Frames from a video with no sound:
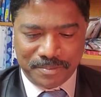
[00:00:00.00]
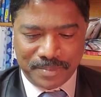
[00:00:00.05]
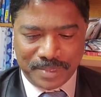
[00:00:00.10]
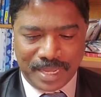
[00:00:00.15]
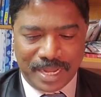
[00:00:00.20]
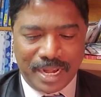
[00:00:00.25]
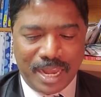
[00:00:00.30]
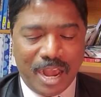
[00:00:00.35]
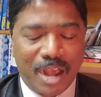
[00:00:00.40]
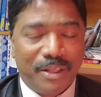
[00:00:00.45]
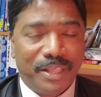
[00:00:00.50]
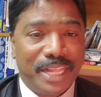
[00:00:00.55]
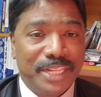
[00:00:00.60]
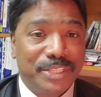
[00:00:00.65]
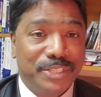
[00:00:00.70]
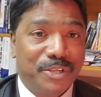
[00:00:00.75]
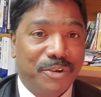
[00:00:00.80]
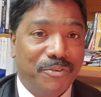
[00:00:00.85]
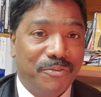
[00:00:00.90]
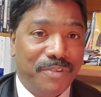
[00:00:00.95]
And that's
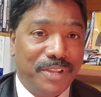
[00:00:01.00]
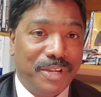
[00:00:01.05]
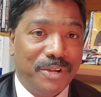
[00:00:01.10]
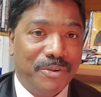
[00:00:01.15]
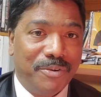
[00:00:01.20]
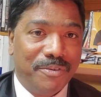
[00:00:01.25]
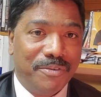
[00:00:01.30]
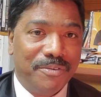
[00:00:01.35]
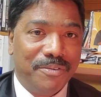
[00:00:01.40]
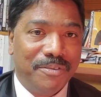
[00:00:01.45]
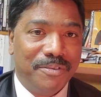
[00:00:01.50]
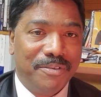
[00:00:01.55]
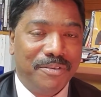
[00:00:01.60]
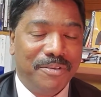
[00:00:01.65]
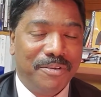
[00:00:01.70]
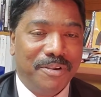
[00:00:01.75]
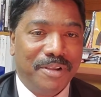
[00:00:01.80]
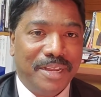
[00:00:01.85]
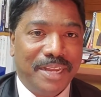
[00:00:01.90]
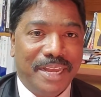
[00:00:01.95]
how we know
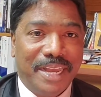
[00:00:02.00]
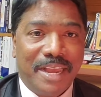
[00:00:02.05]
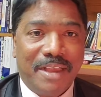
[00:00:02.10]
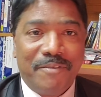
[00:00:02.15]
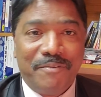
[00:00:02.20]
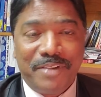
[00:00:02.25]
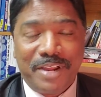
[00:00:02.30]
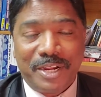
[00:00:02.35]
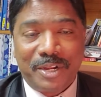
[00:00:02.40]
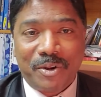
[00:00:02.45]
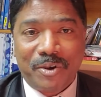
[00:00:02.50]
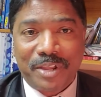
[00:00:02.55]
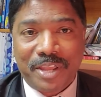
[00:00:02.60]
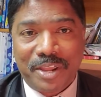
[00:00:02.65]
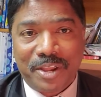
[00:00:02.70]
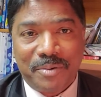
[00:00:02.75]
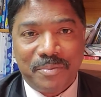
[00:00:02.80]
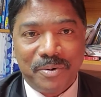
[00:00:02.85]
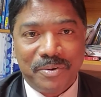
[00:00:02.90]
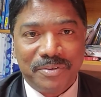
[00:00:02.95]
we are talking
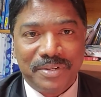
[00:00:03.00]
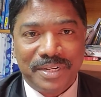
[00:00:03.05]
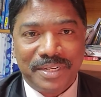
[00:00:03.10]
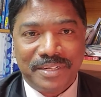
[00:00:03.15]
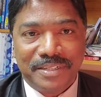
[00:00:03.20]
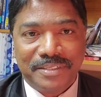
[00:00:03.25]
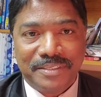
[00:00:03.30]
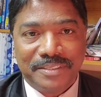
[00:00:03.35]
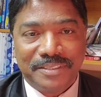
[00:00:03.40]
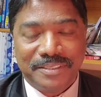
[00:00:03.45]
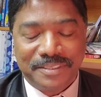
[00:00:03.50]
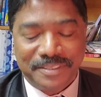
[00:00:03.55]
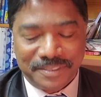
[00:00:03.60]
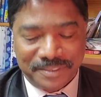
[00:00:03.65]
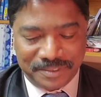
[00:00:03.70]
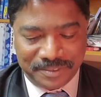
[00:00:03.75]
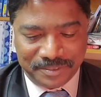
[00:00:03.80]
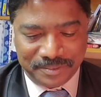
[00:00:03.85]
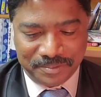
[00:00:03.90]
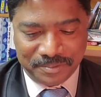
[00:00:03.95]
about
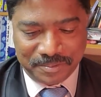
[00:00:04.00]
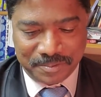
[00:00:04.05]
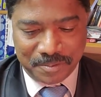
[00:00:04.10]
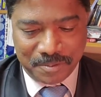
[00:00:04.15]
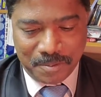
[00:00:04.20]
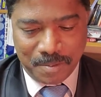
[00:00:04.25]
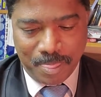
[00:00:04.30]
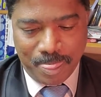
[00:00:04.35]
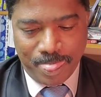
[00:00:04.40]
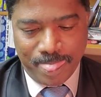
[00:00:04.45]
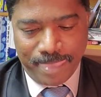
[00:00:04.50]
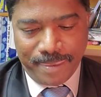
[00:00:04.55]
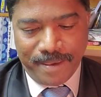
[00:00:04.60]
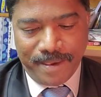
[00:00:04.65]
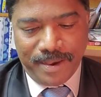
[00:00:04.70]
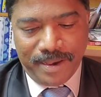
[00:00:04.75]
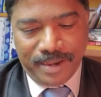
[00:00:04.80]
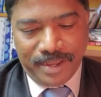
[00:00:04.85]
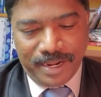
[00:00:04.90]
it.